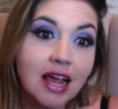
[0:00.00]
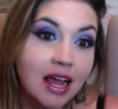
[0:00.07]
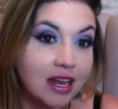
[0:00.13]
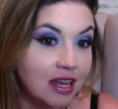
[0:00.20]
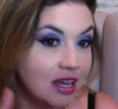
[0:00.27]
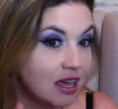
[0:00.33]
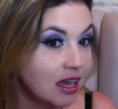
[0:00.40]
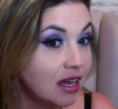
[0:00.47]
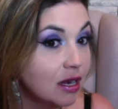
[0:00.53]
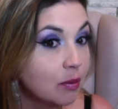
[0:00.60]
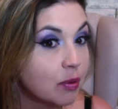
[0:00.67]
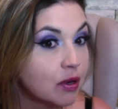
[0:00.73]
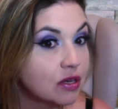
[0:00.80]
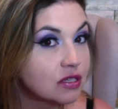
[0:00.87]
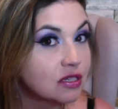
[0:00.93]
any kind of
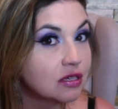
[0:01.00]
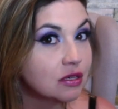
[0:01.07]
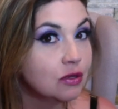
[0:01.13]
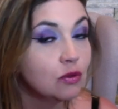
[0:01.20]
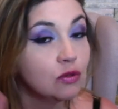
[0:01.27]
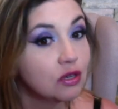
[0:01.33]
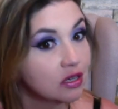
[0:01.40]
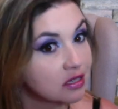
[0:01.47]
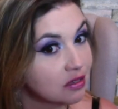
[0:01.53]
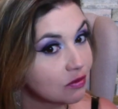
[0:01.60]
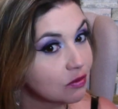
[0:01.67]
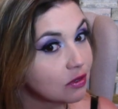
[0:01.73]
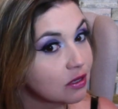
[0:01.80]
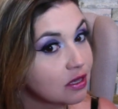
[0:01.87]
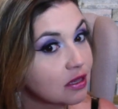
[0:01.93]
person who doesn't
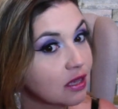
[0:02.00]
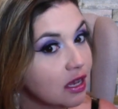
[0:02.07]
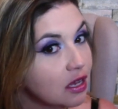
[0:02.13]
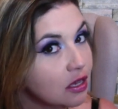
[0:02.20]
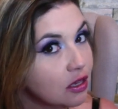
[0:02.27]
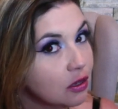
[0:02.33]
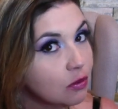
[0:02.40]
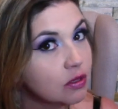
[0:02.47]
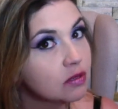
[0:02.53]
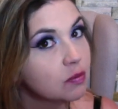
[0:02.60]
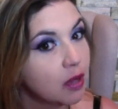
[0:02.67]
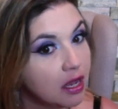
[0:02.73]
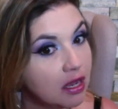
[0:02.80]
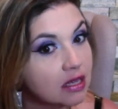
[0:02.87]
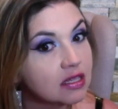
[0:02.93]
really like you is
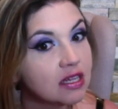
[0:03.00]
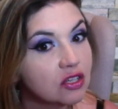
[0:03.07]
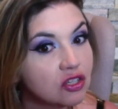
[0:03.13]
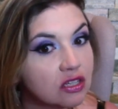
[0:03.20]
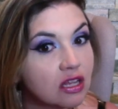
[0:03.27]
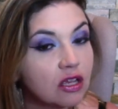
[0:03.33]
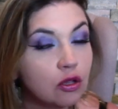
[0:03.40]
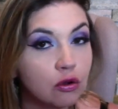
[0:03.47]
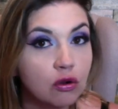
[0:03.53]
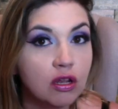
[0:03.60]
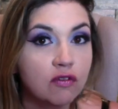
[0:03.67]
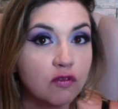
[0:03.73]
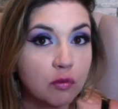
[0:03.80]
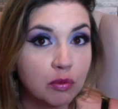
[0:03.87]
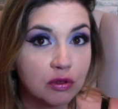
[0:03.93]
paying attention that you don't
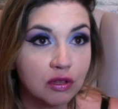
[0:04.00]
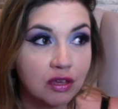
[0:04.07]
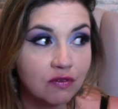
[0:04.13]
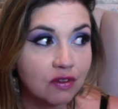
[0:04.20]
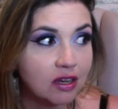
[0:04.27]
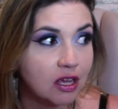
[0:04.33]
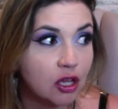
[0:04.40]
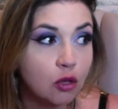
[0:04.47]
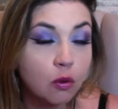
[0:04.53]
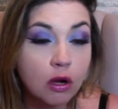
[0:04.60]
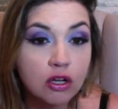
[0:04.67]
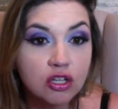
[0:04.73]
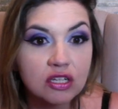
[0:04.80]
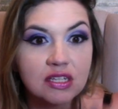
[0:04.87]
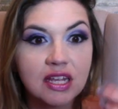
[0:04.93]
even believe in it. You are
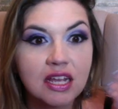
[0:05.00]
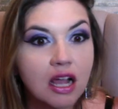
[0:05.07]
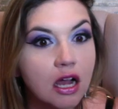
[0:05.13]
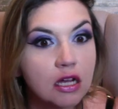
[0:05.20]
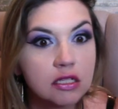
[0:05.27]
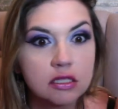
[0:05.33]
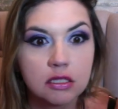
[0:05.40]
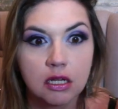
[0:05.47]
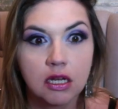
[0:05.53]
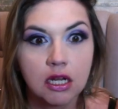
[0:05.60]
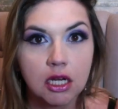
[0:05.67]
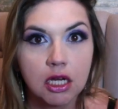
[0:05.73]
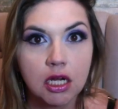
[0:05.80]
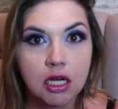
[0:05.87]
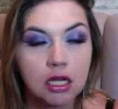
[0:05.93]
just like a sitting
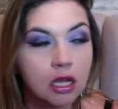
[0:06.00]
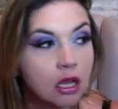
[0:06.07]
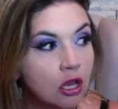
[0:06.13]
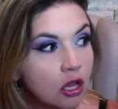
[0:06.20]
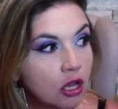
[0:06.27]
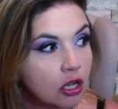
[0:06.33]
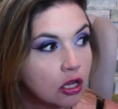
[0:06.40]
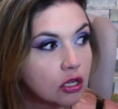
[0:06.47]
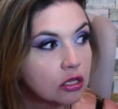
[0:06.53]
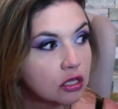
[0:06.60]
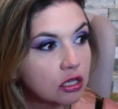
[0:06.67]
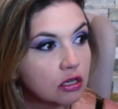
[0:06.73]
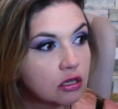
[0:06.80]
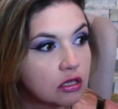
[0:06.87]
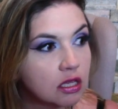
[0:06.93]
duck. You're
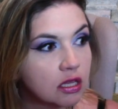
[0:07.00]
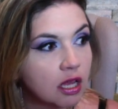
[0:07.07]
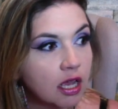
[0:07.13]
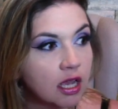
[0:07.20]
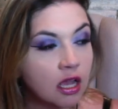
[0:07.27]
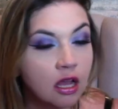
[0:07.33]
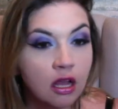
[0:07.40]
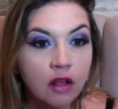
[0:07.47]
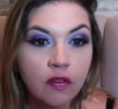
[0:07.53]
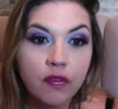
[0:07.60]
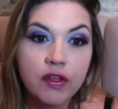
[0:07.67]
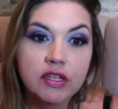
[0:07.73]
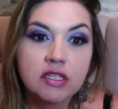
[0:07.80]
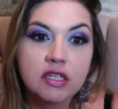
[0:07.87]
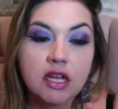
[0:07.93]
literally like
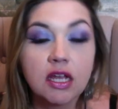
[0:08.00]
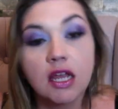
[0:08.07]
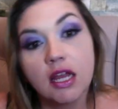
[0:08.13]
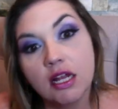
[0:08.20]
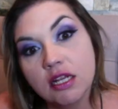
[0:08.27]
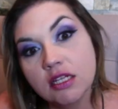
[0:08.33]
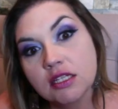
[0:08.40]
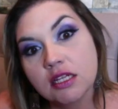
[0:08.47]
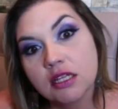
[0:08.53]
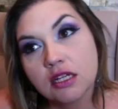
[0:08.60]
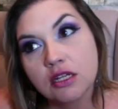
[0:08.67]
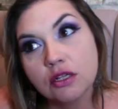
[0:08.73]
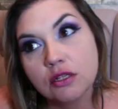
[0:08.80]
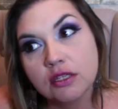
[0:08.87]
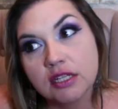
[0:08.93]
this like innocent
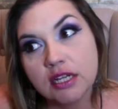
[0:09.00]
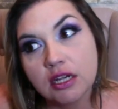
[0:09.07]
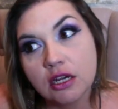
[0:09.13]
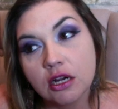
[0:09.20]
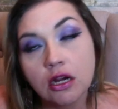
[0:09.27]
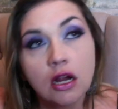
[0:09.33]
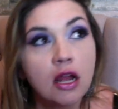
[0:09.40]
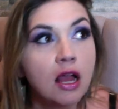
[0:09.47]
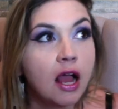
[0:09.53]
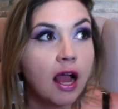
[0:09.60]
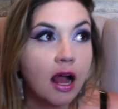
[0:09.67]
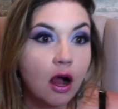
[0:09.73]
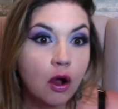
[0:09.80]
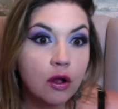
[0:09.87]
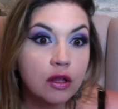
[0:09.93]
little deer
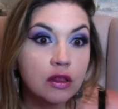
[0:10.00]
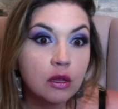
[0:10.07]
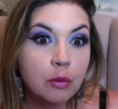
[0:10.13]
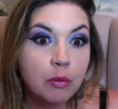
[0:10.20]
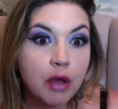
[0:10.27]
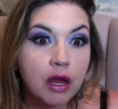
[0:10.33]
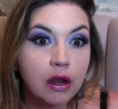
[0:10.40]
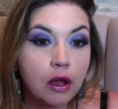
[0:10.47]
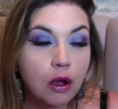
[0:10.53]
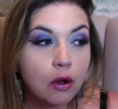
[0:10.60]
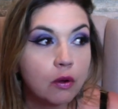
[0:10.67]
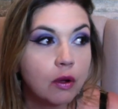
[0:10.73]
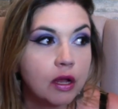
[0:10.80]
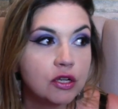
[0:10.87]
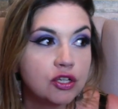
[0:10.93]
out in the
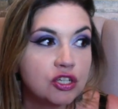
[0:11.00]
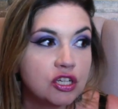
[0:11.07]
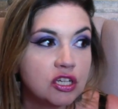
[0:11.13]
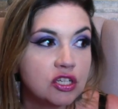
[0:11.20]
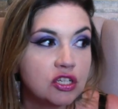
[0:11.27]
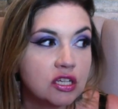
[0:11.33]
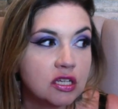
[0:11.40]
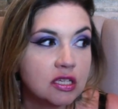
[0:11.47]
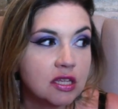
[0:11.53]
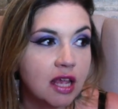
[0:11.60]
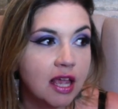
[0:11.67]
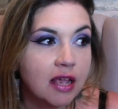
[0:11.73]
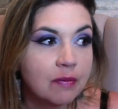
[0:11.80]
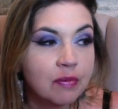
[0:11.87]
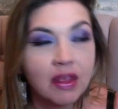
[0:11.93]
meadow, and she's just
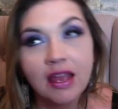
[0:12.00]
like,